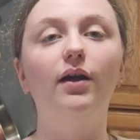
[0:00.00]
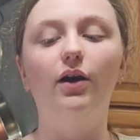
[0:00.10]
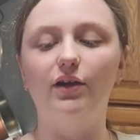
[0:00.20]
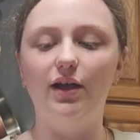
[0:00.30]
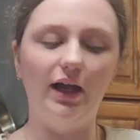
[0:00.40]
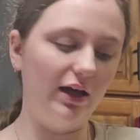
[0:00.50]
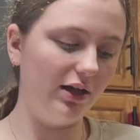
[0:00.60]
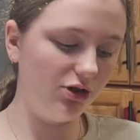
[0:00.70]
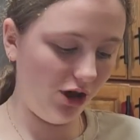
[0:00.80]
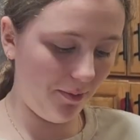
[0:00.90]
Okay, I got a
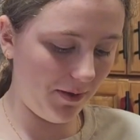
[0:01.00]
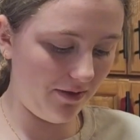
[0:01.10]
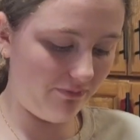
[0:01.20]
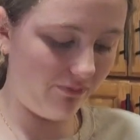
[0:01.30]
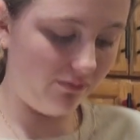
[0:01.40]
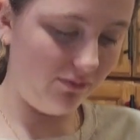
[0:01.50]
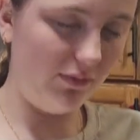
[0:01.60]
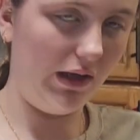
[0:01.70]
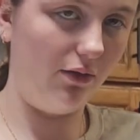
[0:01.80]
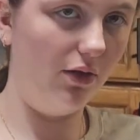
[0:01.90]
Sharpie.
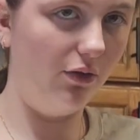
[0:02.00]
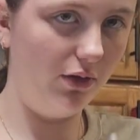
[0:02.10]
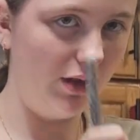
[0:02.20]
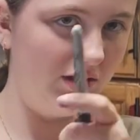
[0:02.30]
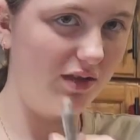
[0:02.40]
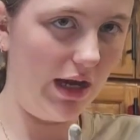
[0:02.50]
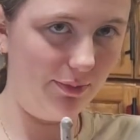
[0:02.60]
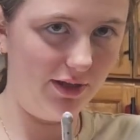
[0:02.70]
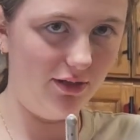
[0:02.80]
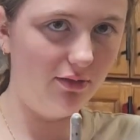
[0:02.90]
No, you
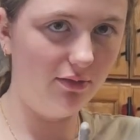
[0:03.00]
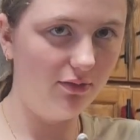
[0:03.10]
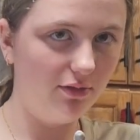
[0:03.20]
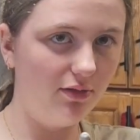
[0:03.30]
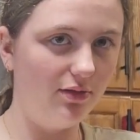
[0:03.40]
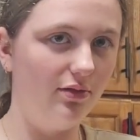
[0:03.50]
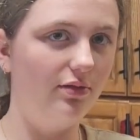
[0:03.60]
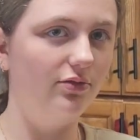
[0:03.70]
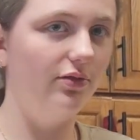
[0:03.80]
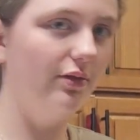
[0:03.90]
stopped it.
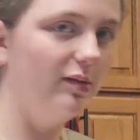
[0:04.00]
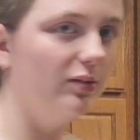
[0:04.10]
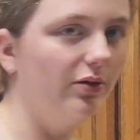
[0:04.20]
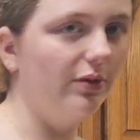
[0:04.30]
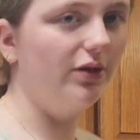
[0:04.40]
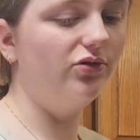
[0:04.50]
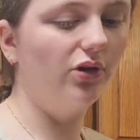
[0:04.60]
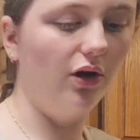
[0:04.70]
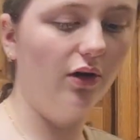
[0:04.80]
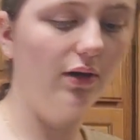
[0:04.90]
So I don't know what you
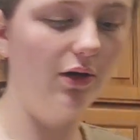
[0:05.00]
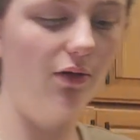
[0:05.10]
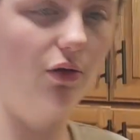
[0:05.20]
saw. I don't